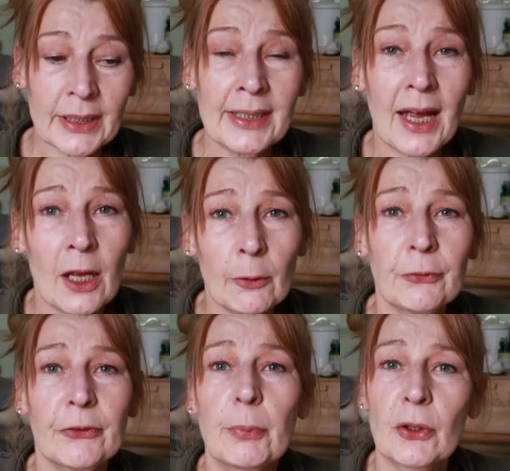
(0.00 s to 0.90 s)
it
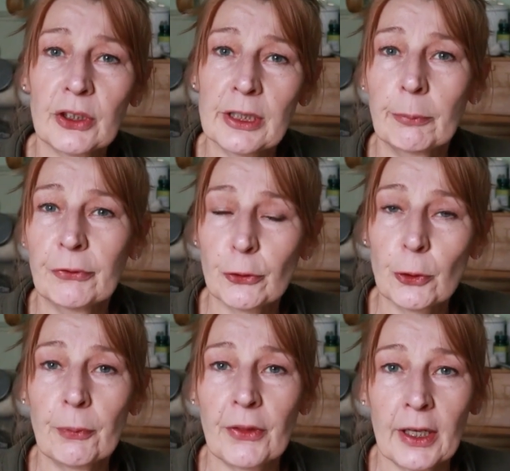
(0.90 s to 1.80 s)
helps the body
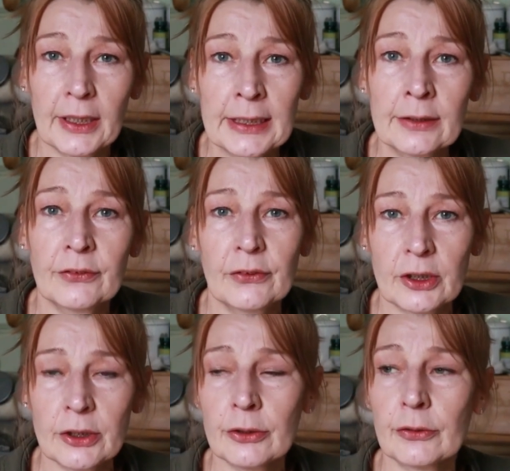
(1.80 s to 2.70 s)
absorb that into the
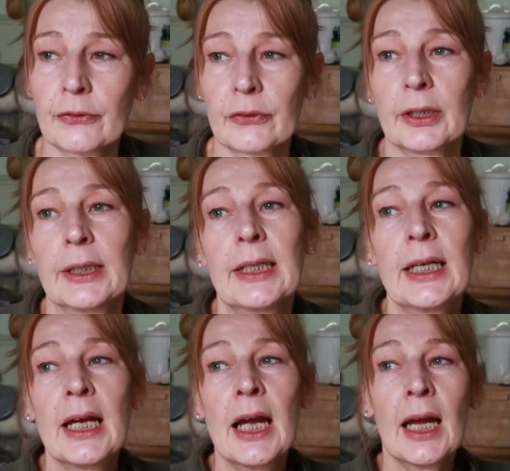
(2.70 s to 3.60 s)
gut.
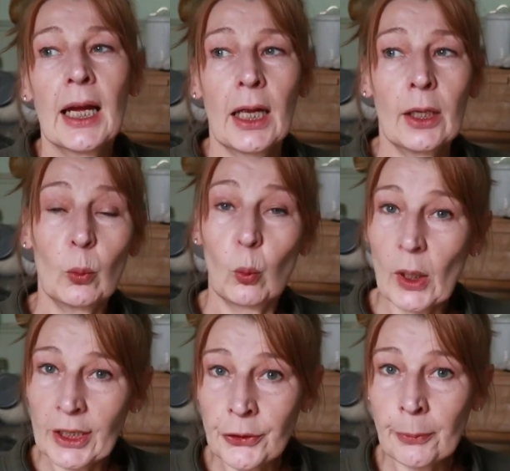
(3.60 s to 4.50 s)

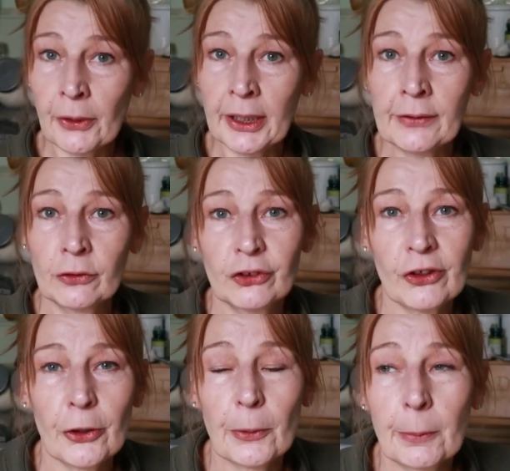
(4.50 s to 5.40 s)
When you buy it in a
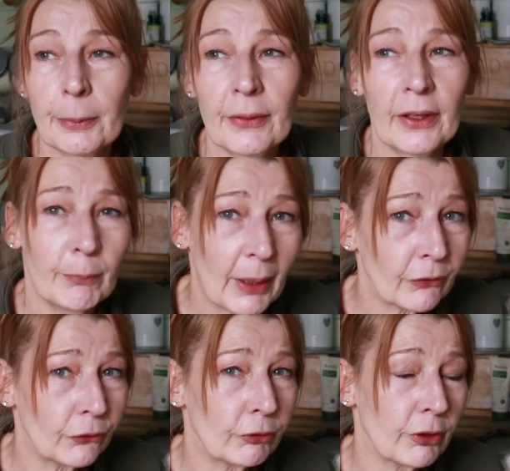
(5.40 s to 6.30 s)
shop, they've
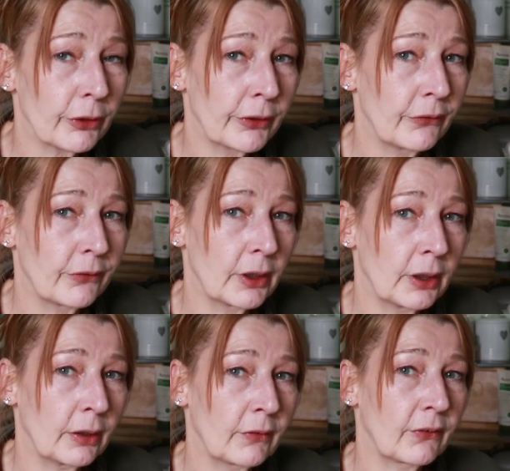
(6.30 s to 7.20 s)
pasteurised
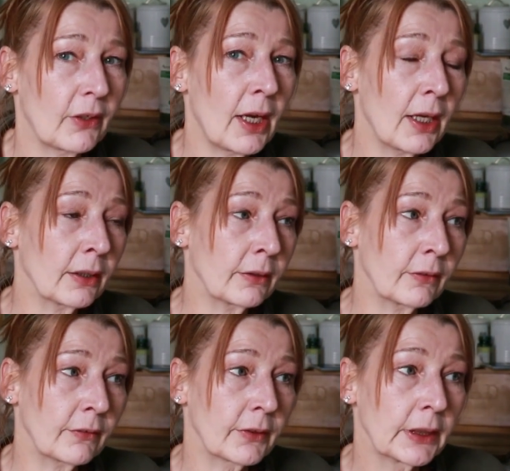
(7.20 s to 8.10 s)
it,
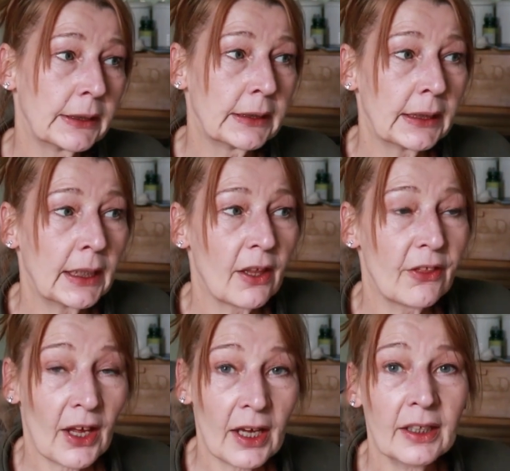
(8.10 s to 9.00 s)
and
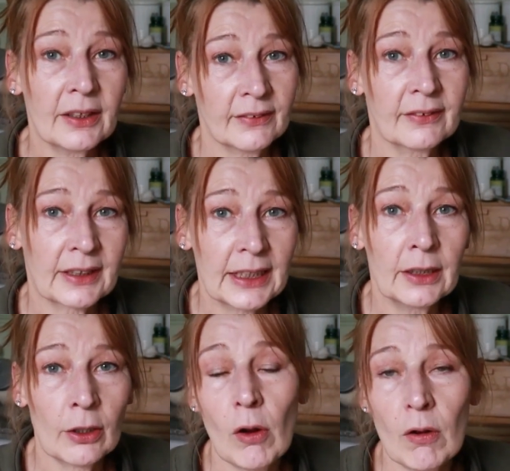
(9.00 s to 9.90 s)
that is
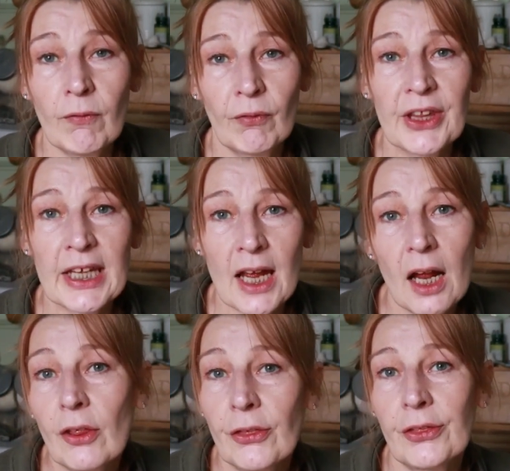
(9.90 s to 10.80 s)
killing off the
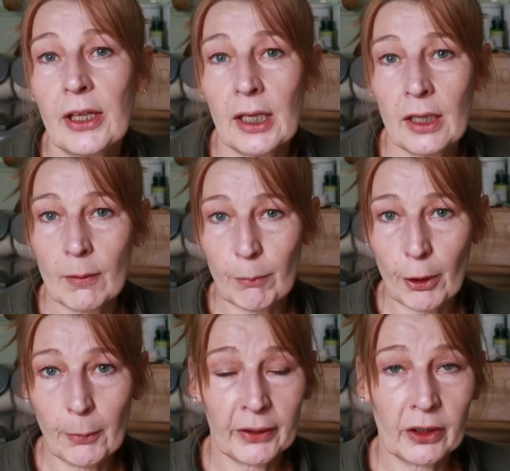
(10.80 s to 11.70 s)
healthy
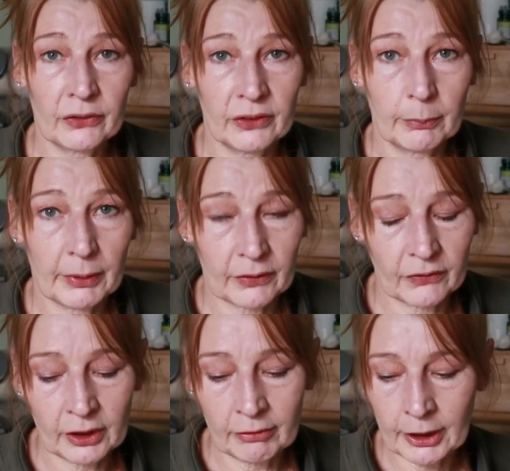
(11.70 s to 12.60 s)
probiotic
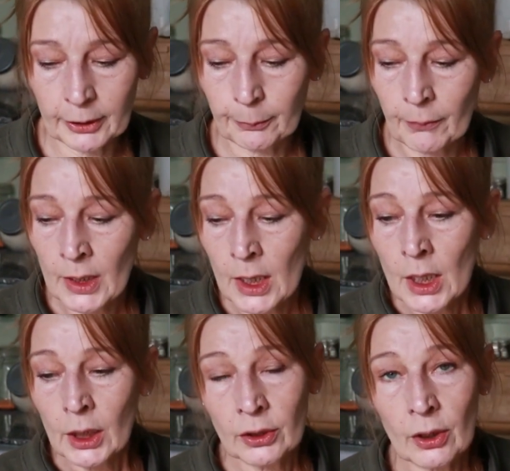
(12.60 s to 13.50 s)
bacteria.
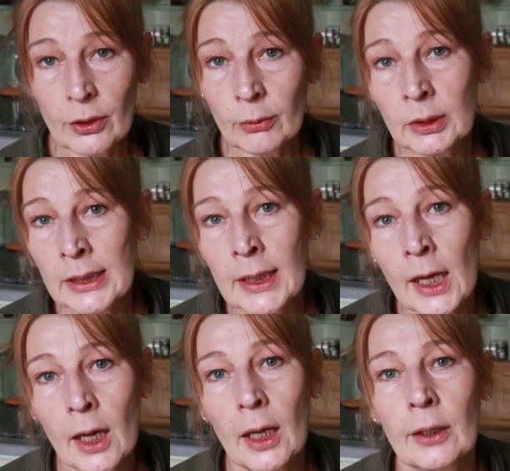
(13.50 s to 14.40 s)
Not only
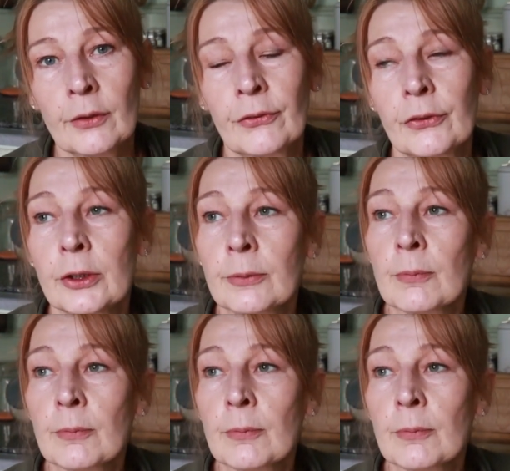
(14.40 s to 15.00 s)
that,